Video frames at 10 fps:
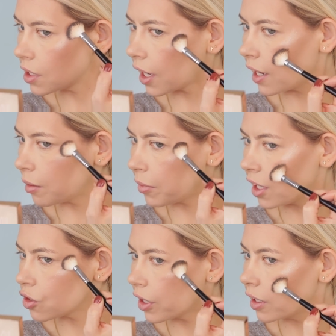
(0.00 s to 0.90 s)
Again, I'm
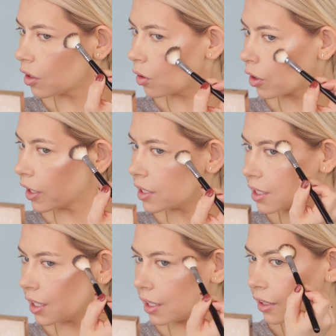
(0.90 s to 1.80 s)
not trying to go
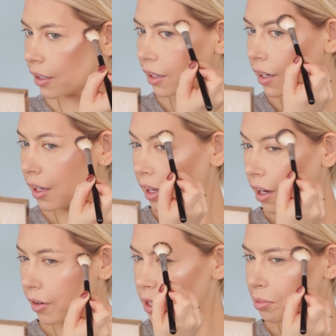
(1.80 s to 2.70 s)
crazy here.
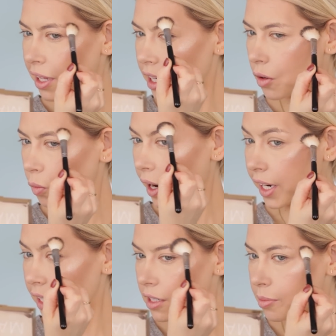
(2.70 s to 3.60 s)
I always blend it
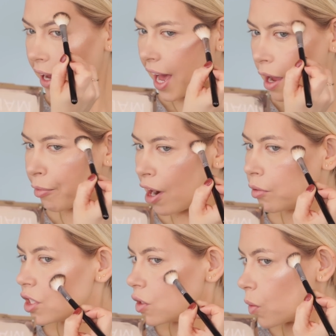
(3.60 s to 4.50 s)
right into my eyebrow,
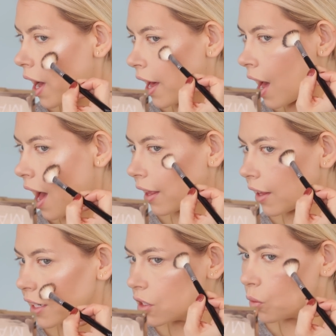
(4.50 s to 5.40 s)
which is why I
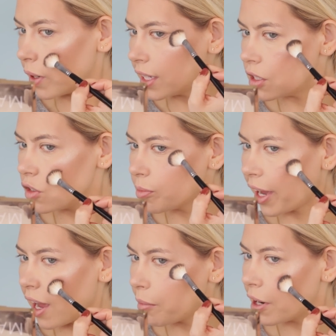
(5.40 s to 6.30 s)
like to wait to do
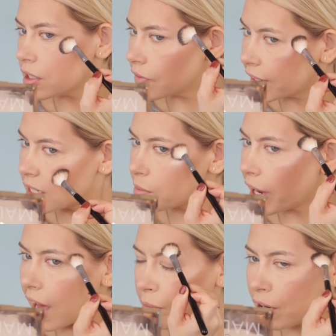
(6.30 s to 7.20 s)
my eyebrows. If I did
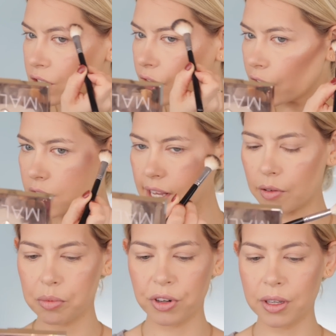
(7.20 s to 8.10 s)
my eyebrows first, that
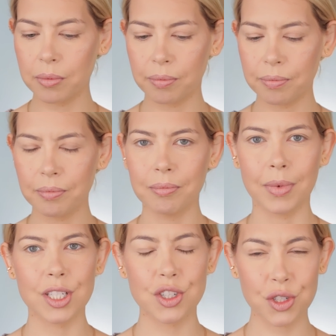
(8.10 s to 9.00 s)
would pretty
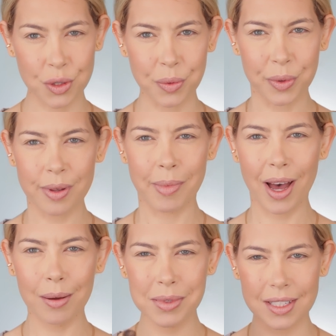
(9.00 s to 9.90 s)
much screw them
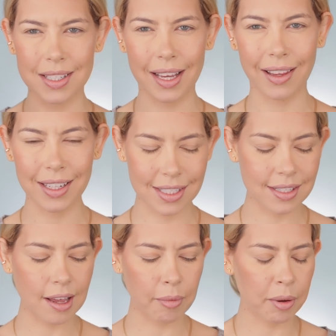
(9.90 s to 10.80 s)
up since I like to
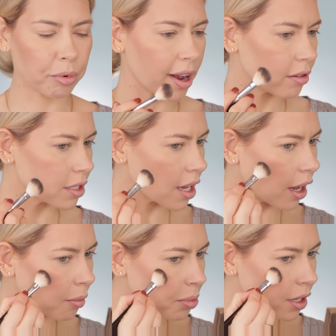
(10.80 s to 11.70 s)
set my brows
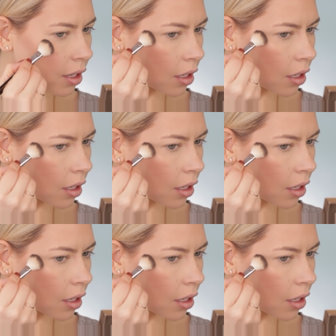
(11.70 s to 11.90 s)
up.